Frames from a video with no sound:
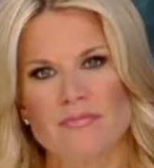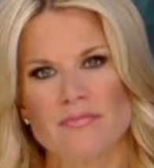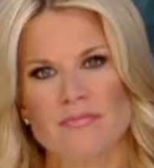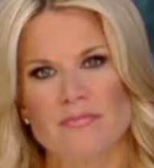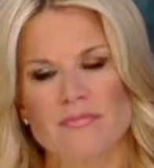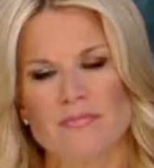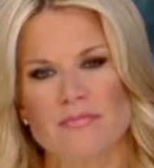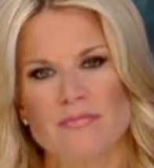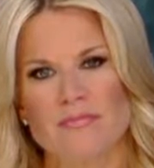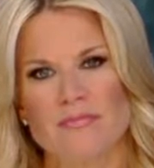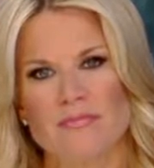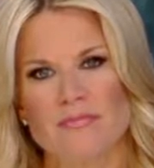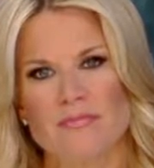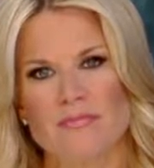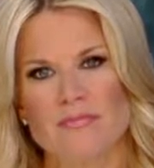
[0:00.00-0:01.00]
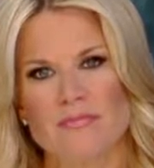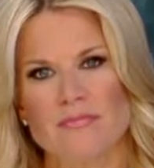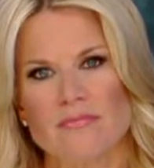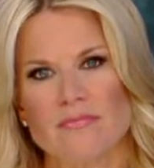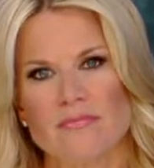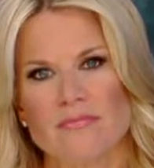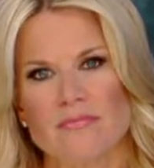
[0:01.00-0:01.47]

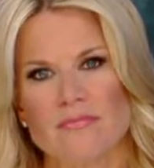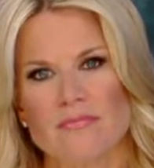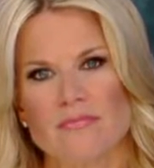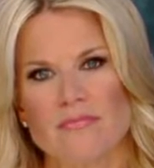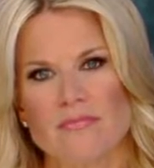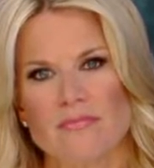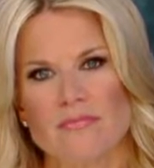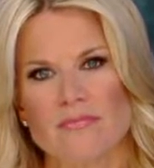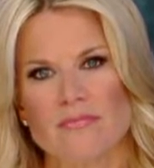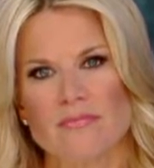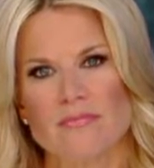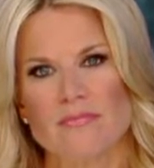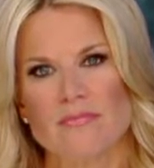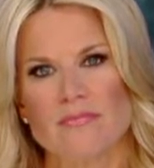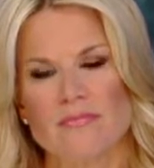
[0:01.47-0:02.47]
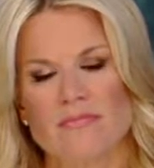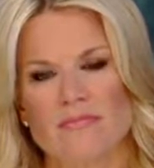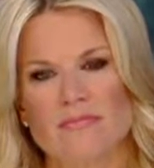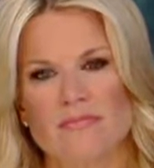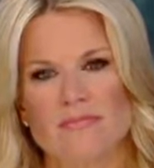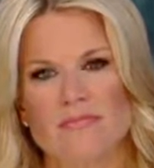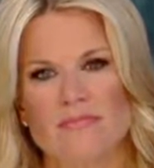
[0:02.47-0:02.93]

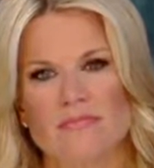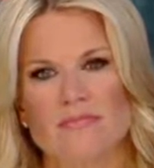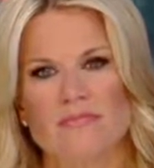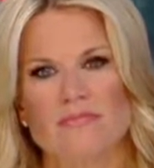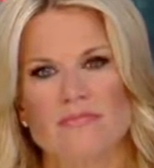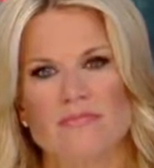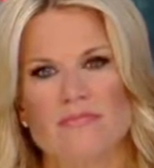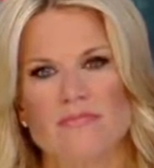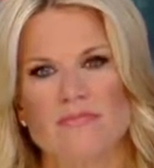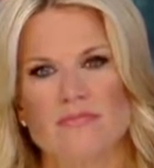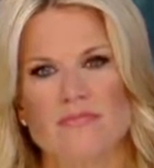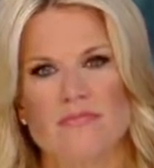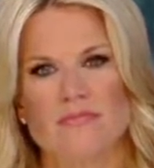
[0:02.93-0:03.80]
The person shown says nothing.